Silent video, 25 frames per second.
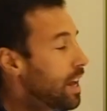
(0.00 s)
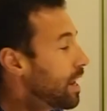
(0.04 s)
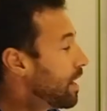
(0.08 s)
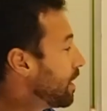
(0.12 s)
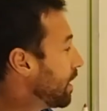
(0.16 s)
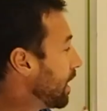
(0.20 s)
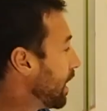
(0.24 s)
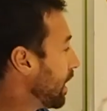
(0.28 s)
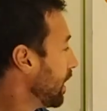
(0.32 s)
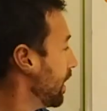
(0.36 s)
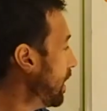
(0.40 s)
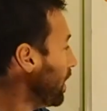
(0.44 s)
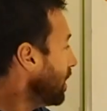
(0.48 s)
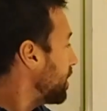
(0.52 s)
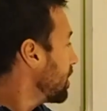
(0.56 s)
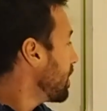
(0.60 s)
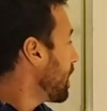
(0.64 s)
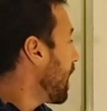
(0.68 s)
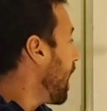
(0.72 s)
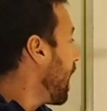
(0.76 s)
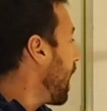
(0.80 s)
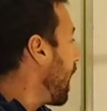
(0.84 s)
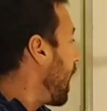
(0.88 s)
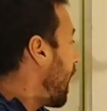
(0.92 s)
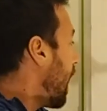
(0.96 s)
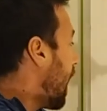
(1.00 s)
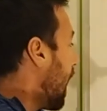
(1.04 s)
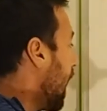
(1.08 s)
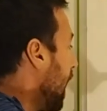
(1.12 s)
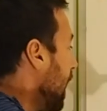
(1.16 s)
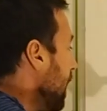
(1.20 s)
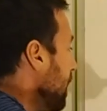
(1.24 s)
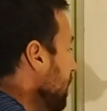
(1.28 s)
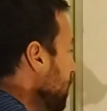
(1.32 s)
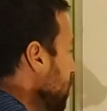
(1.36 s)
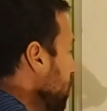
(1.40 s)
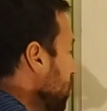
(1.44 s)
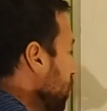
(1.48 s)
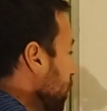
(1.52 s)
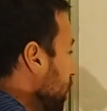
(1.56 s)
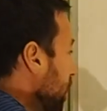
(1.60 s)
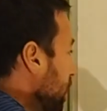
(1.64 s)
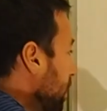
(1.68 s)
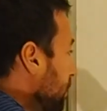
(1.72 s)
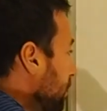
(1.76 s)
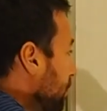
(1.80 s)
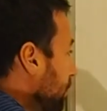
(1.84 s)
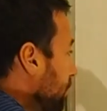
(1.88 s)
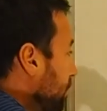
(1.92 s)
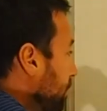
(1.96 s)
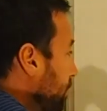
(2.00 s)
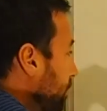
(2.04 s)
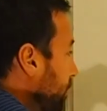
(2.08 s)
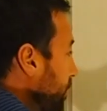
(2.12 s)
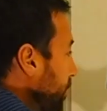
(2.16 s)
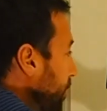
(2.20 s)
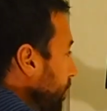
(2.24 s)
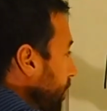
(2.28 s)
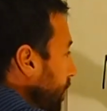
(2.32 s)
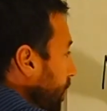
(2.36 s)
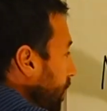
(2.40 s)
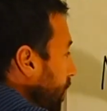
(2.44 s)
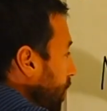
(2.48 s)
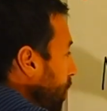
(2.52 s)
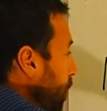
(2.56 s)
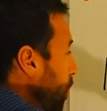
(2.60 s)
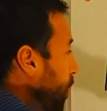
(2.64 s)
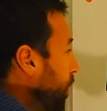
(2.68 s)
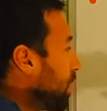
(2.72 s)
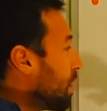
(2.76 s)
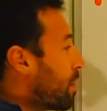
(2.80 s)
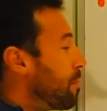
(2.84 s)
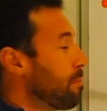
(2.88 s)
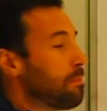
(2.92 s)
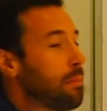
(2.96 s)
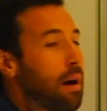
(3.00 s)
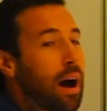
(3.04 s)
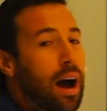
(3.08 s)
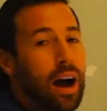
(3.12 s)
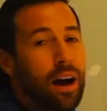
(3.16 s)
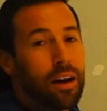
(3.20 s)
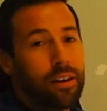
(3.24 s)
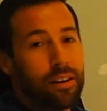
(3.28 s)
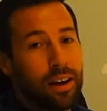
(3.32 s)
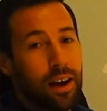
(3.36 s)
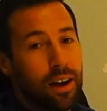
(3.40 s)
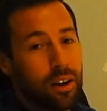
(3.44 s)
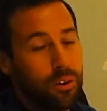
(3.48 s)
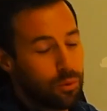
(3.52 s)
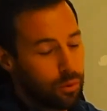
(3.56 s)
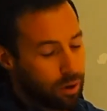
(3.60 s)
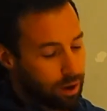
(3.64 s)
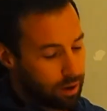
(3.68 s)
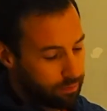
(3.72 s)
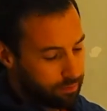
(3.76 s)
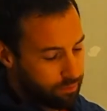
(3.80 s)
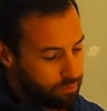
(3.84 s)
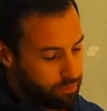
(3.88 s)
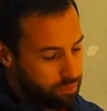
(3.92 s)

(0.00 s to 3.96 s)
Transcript: Now let's answer it with a mā